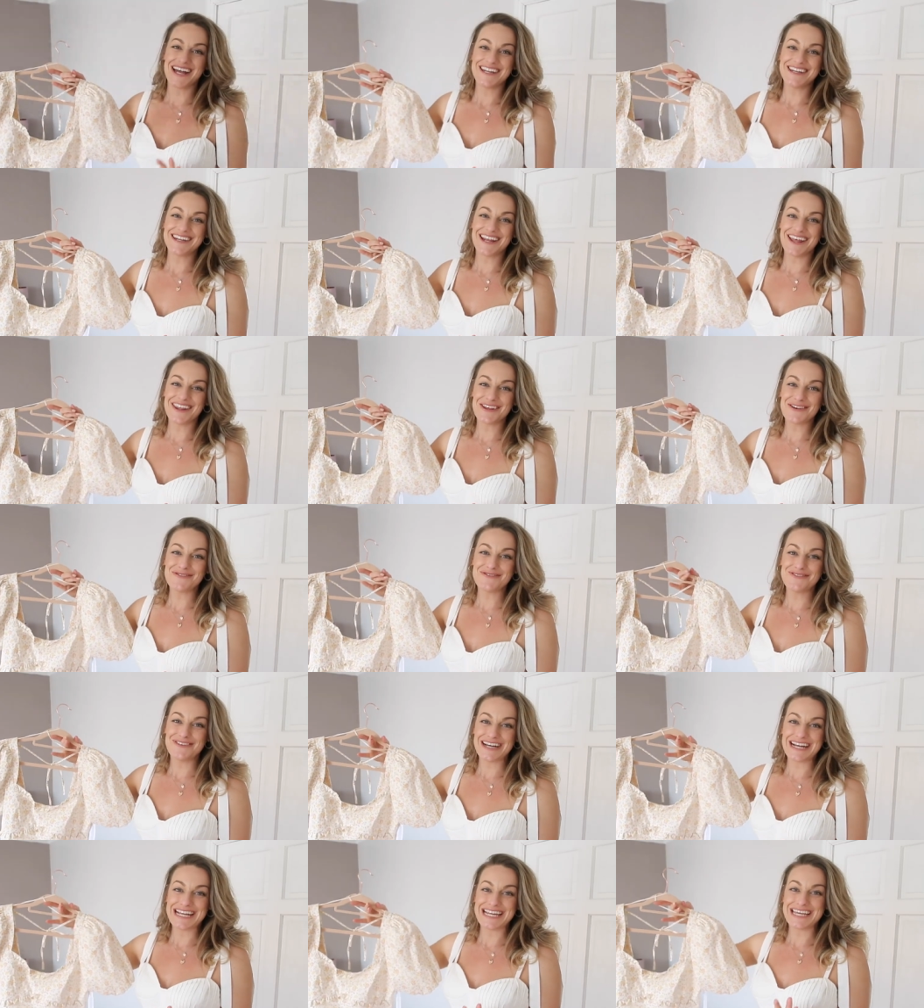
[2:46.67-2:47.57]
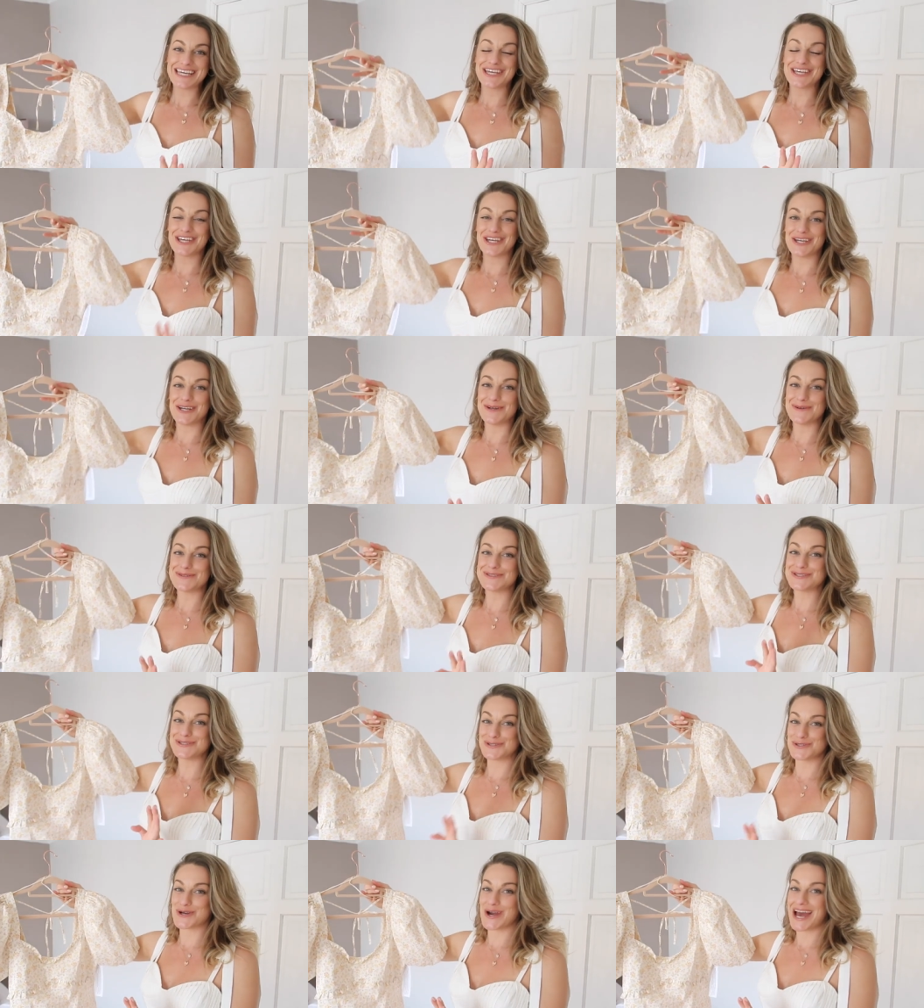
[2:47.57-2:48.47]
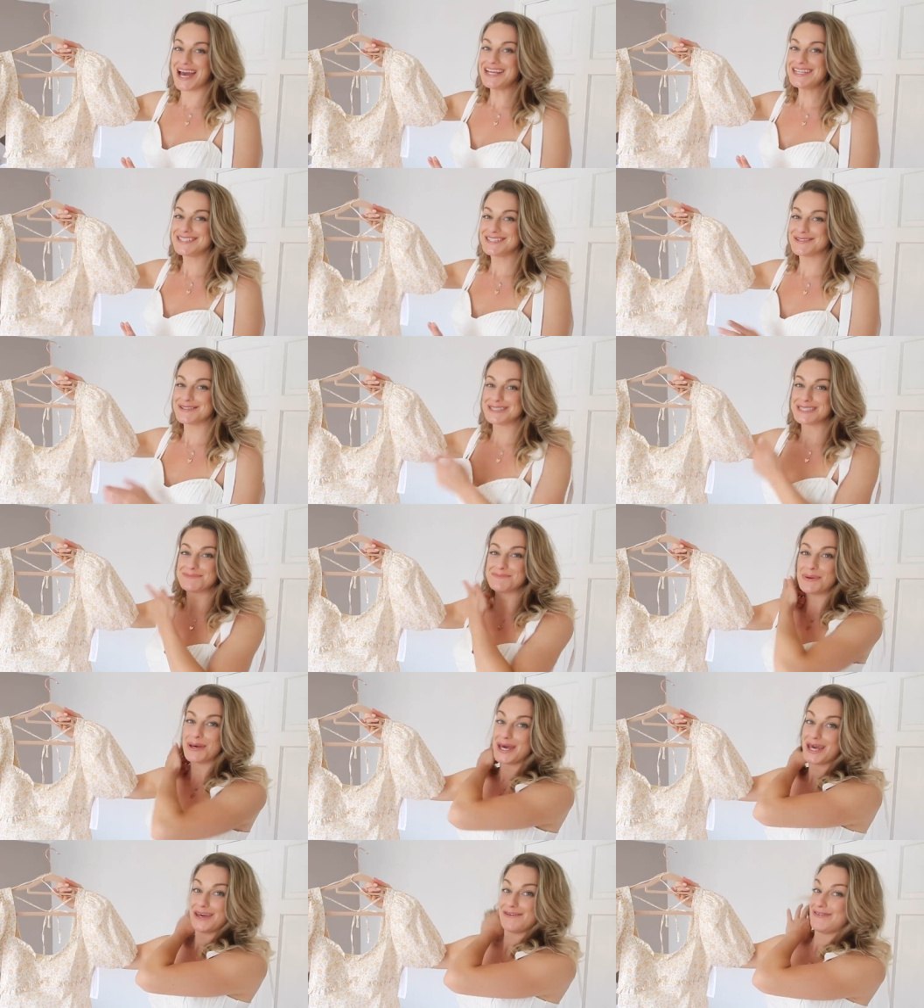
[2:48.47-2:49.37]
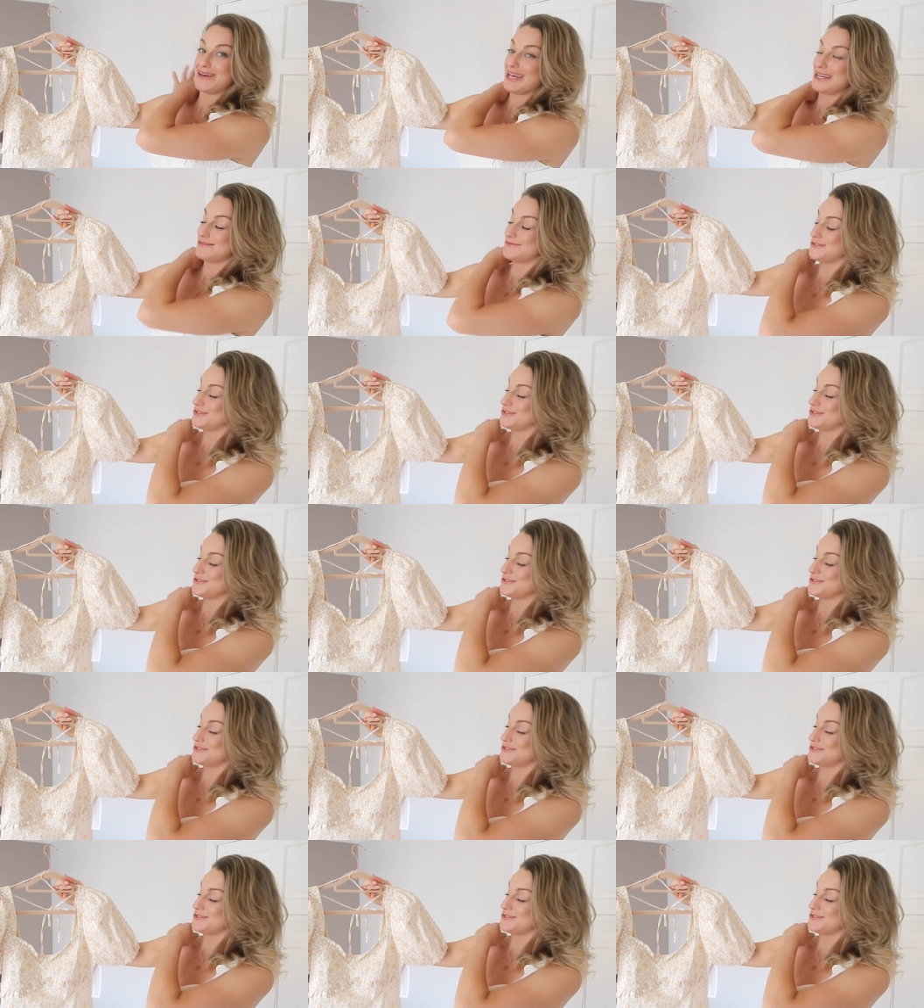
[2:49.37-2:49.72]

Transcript: another really cute dress, it's perfect